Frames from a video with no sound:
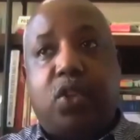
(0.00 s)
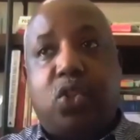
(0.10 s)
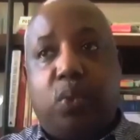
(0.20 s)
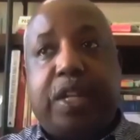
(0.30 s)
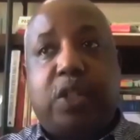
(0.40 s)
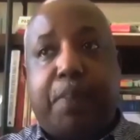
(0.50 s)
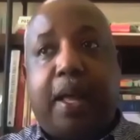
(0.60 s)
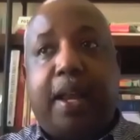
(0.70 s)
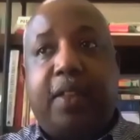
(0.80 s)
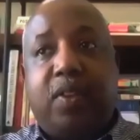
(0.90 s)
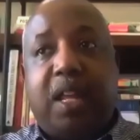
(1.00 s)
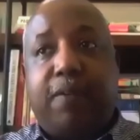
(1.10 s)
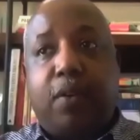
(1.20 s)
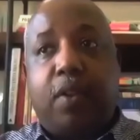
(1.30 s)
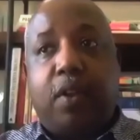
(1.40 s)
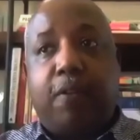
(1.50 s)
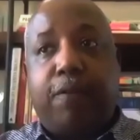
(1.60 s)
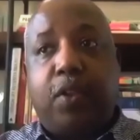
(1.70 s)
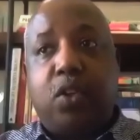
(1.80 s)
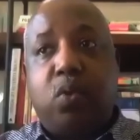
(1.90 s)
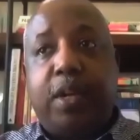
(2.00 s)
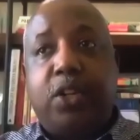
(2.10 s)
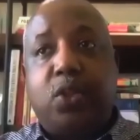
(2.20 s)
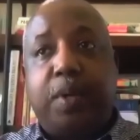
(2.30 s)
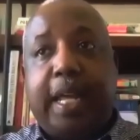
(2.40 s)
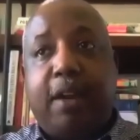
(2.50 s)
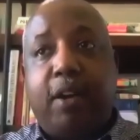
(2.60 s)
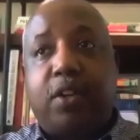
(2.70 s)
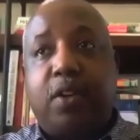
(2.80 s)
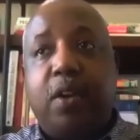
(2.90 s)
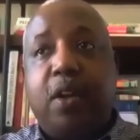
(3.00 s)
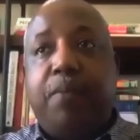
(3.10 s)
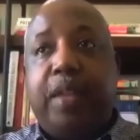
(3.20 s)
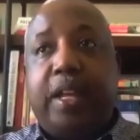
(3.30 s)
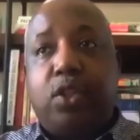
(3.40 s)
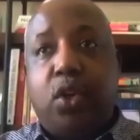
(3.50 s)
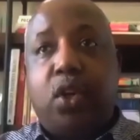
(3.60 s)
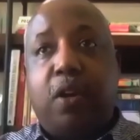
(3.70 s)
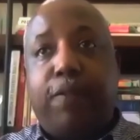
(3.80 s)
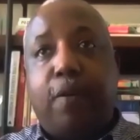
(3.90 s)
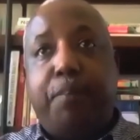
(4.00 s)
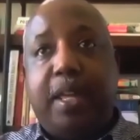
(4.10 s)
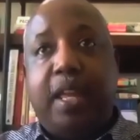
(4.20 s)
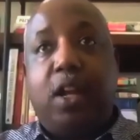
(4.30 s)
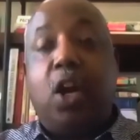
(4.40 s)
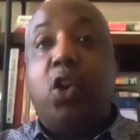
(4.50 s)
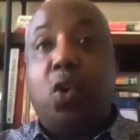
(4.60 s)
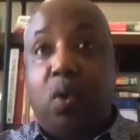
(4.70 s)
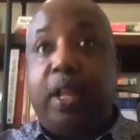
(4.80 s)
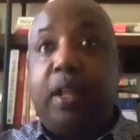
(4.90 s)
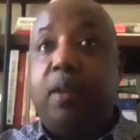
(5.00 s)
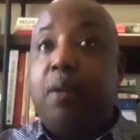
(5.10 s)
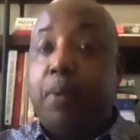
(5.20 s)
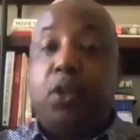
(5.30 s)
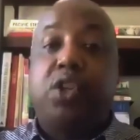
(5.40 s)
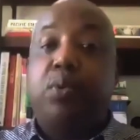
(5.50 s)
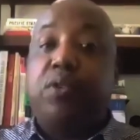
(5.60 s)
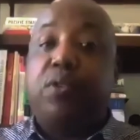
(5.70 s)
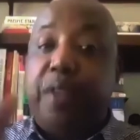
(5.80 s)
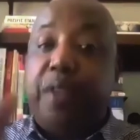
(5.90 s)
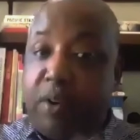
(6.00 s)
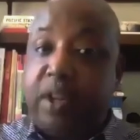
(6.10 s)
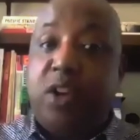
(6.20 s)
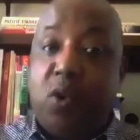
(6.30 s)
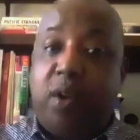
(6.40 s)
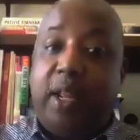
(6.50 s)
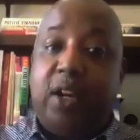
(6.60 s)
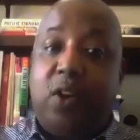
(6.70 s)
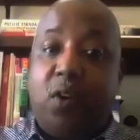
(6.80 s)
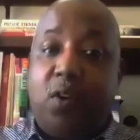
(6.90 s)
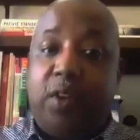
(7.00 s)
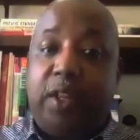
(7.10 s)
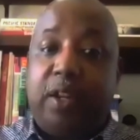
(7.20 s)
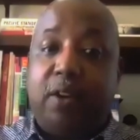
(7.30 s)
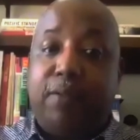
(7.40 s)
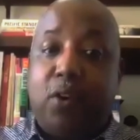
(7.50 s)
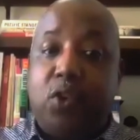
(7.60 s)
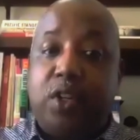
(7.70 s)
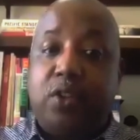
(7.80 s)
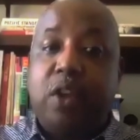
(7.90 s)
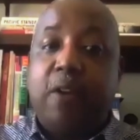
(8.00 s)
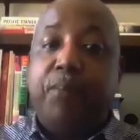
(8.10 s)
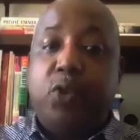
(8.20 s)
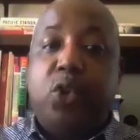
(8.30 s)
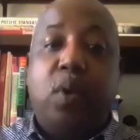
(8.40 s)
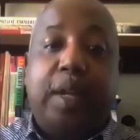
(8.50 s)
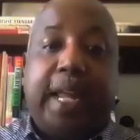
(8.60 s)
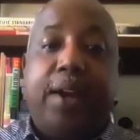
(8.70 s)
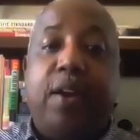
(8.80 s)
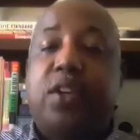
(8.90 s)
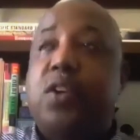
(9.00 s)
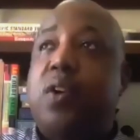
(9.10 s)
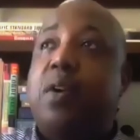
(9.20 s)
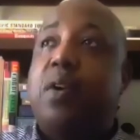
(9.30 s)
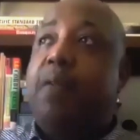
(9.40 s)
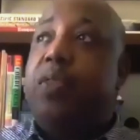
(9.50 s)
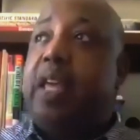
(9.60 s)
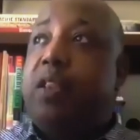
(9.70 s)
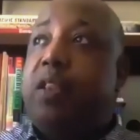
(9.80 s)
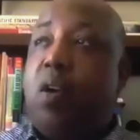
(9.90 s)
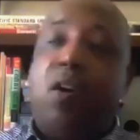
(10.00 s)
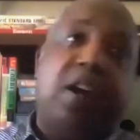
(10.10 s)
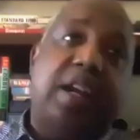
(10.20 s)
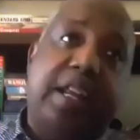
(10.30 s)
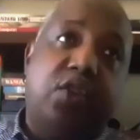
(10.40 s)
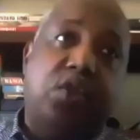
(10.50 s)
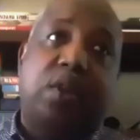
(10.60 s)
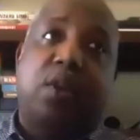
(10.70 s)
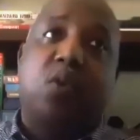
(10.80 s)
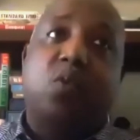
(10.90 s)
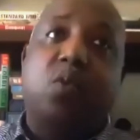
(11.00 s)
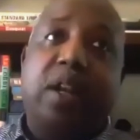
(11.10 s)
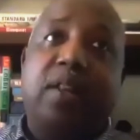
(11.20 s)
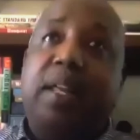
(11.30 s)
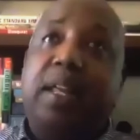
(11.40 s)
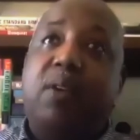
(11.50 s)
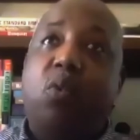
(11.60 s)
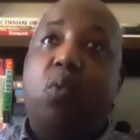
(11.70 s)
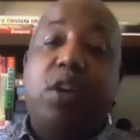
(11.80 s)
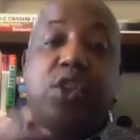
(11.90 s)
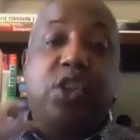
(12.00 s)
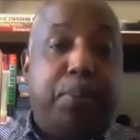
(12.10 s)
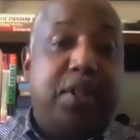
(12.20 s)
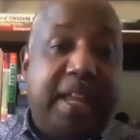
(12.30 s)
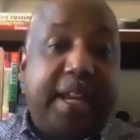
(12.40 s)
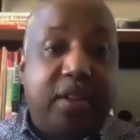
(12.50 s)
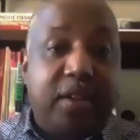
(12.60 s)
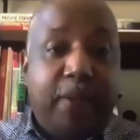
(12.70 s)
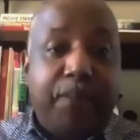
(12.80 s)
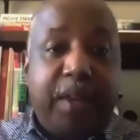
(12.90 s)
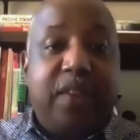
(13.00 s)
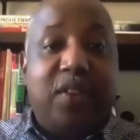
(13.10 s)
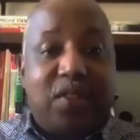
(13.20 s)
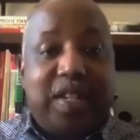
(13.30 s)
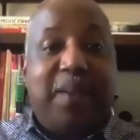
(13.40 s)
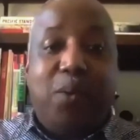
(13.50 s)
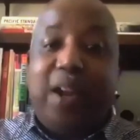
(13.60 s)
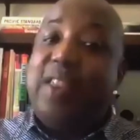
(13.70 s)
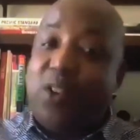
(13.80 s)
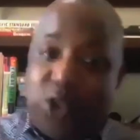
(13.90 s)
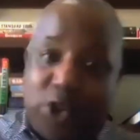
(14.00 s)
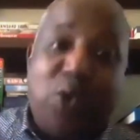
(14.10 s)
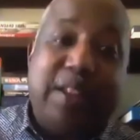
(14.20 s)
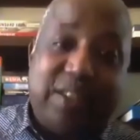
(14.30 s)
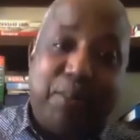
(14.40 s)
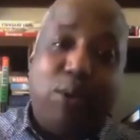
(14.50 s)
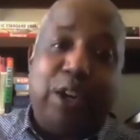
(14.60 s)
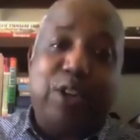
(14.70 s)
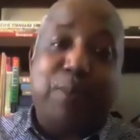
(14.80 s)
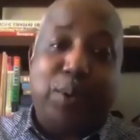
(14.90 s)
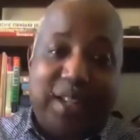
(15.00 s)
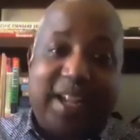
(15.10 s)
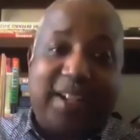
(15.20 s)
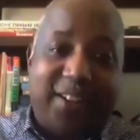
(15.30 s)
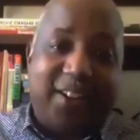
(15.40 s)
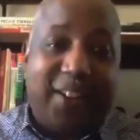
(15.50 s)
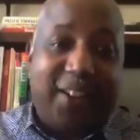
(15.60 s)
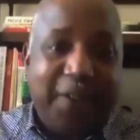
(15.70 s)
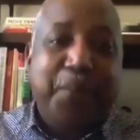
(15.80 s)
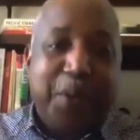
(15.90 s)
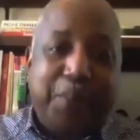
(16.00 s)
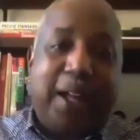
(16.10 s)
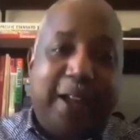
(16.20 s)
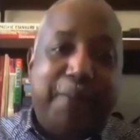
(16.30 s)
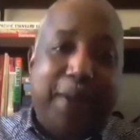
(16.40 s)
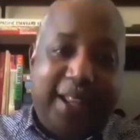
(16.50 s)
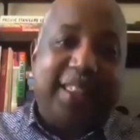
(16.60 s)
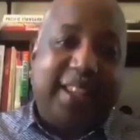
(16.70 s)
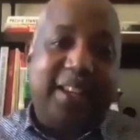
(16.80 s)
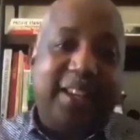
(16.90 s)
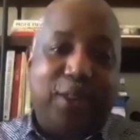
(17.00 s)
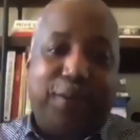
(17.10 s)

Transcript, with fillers: sweet spot, I think, for the 22 character, that took her from being annoying, because she was very annoying in earlier versions, to a character that the audience really wants to protect. in the same way that Joe ends up wanting to protect her by the end of the